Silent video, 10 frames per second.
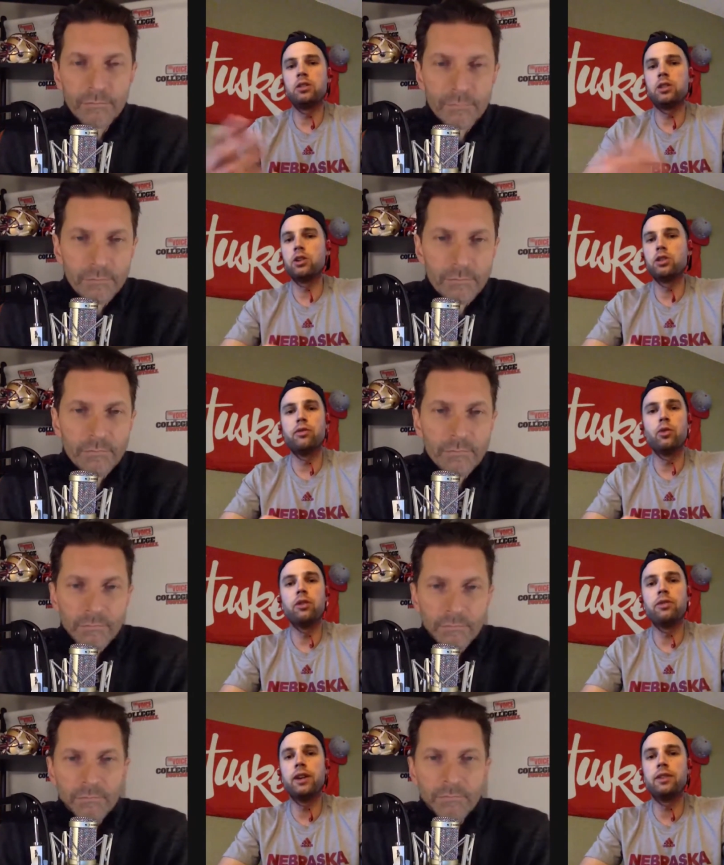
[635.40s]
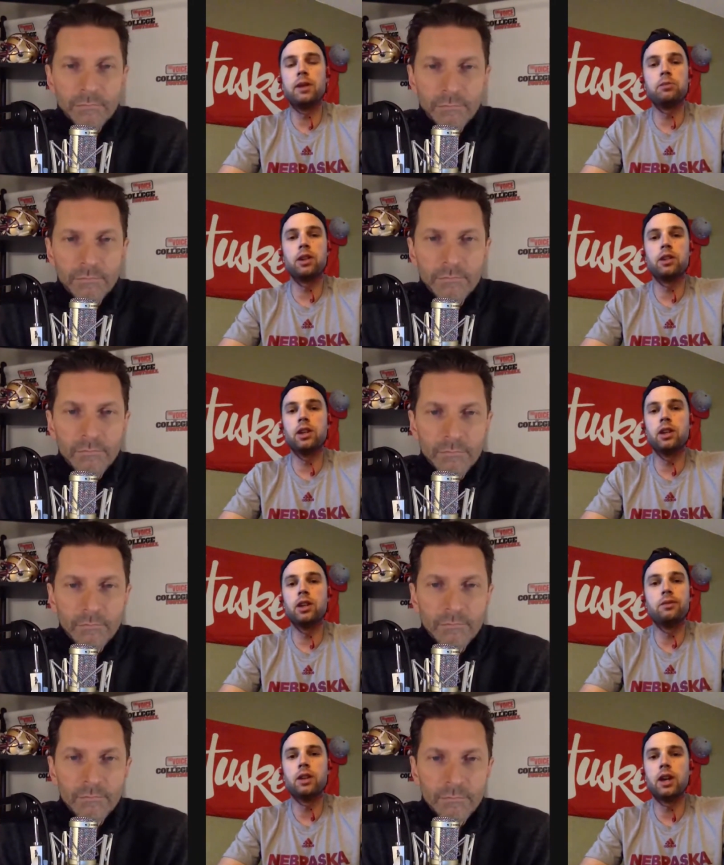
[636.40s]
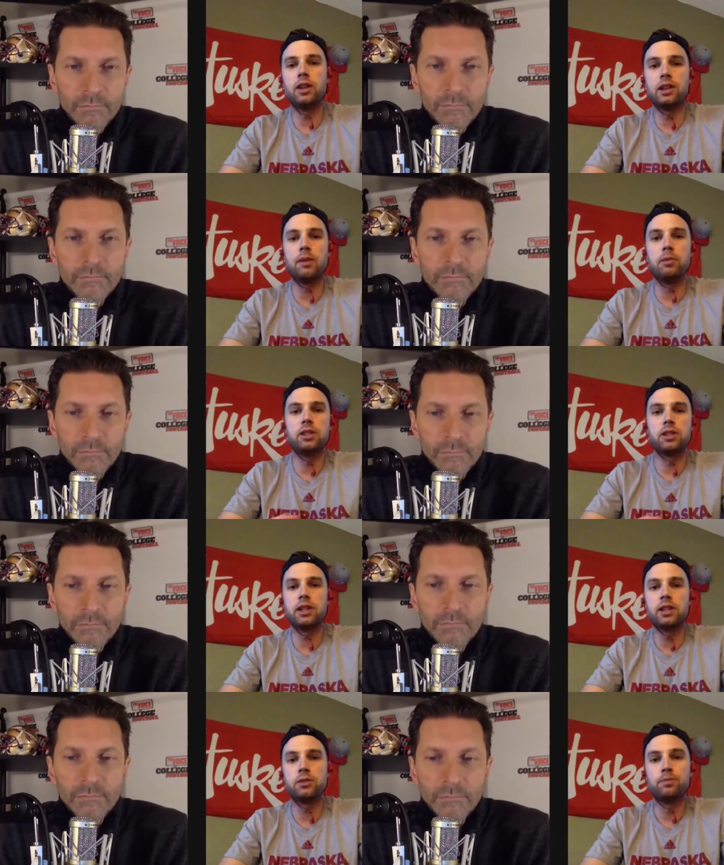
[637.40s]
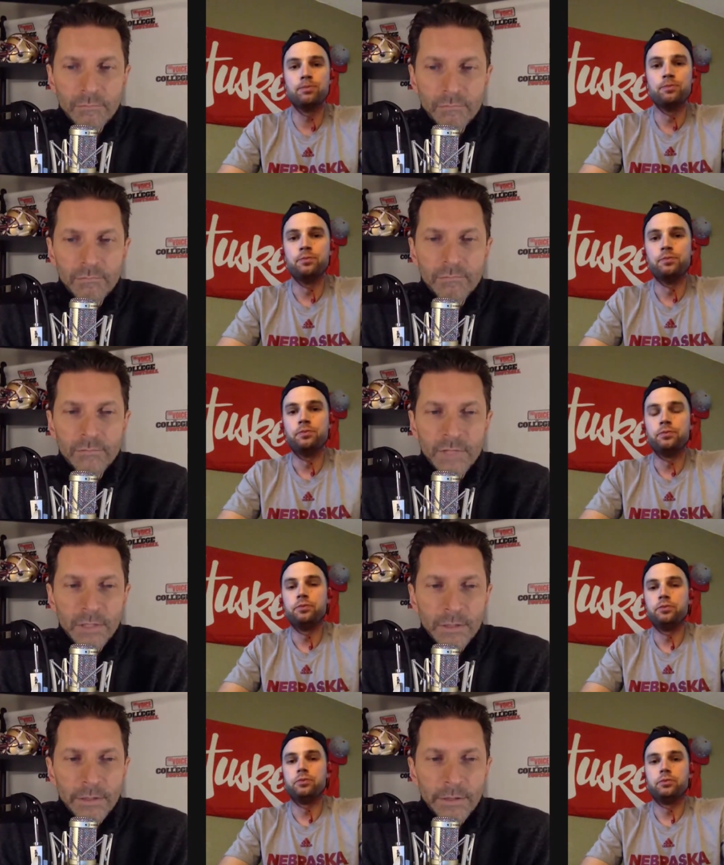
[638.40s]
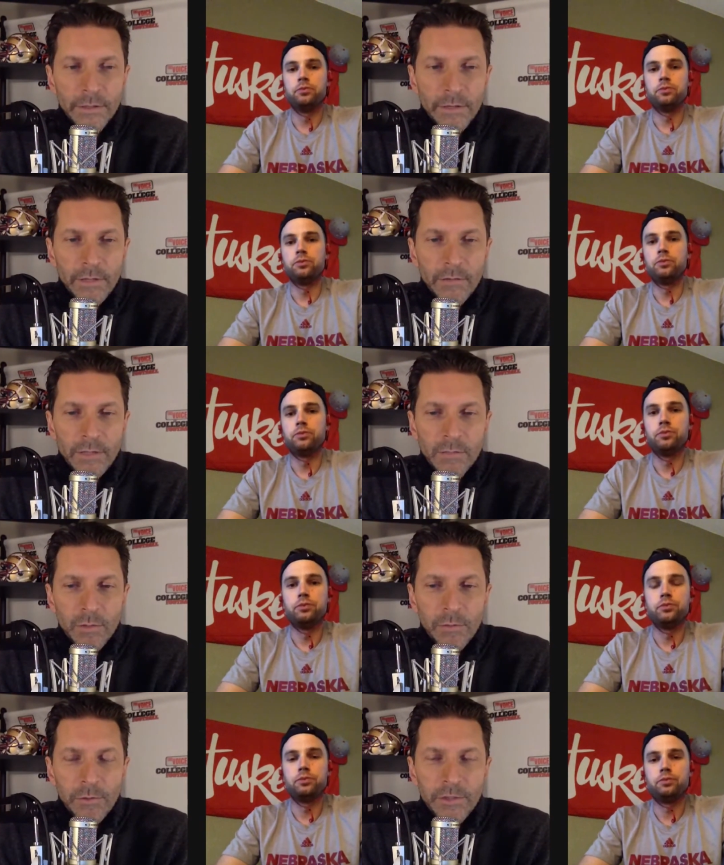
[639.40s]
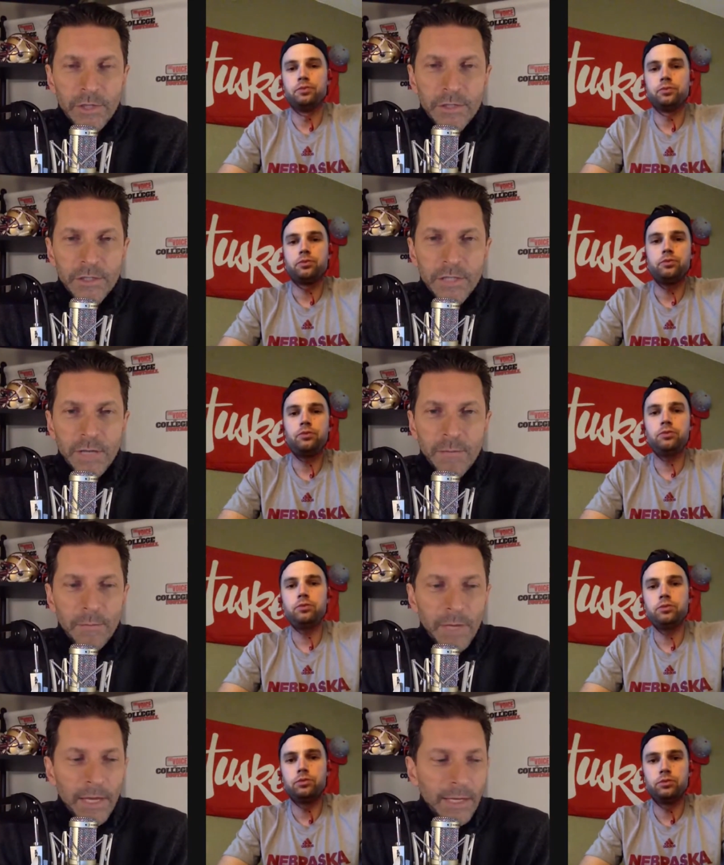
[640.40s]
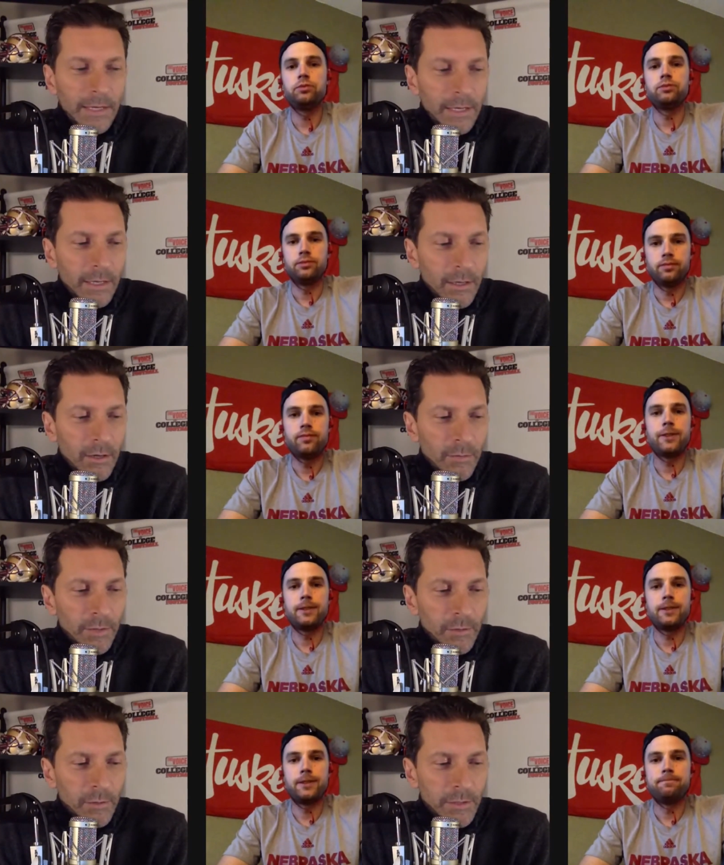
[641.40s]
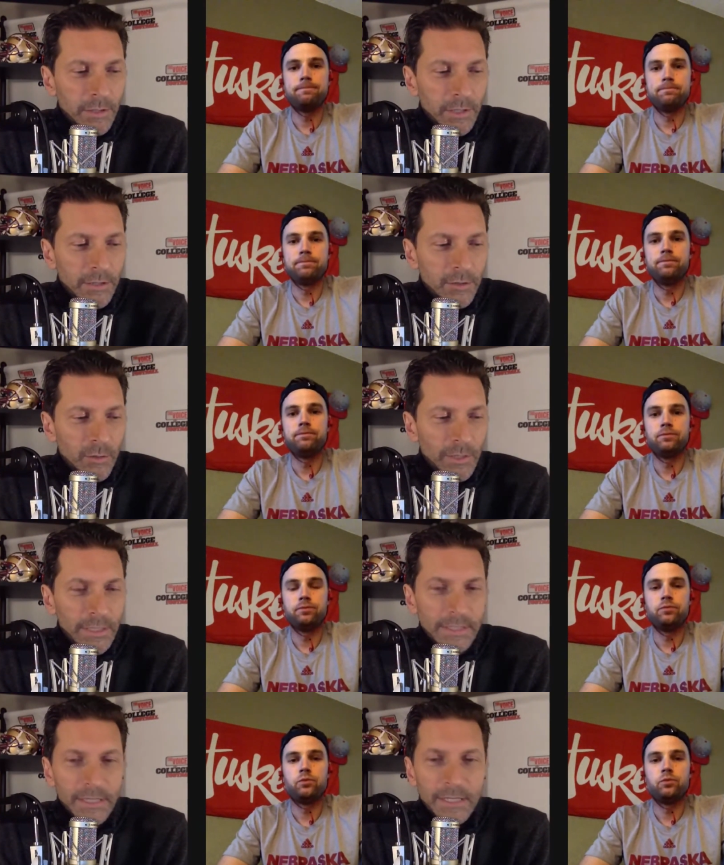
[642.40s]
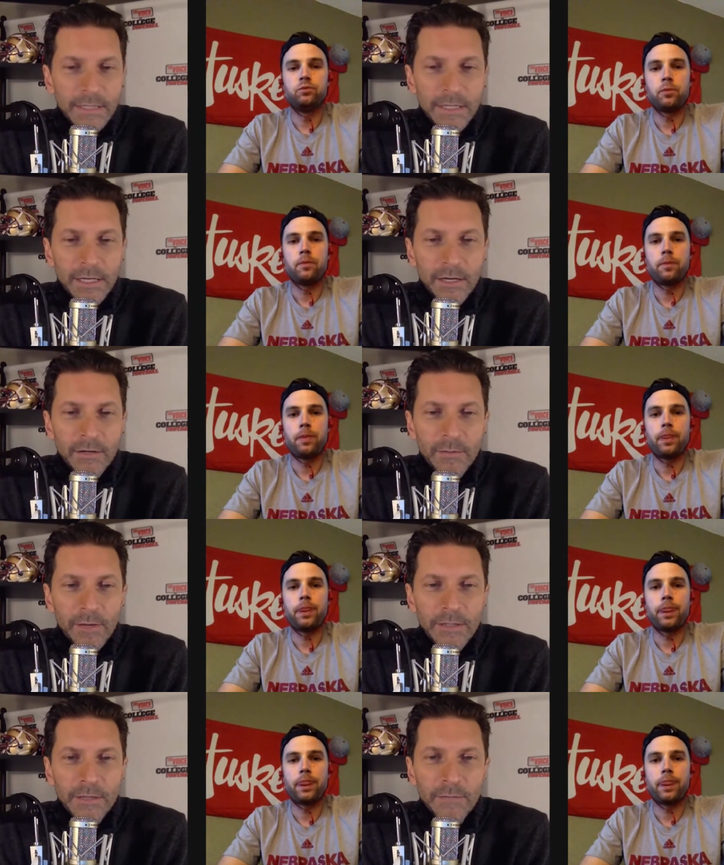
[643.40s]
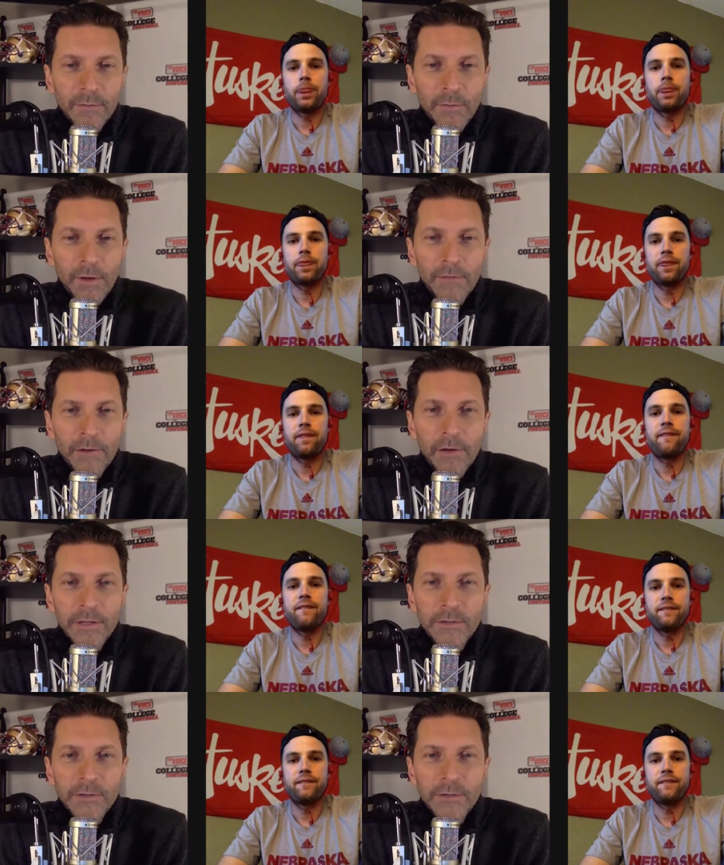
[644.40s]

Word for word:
Speaker 1: There, there's your four or five games right there, and I think that'd be a success.
Speaker 2: All right, Chris, we appreciate you stopping by. Uh, hope you enjoy the season here. Nebraska football, very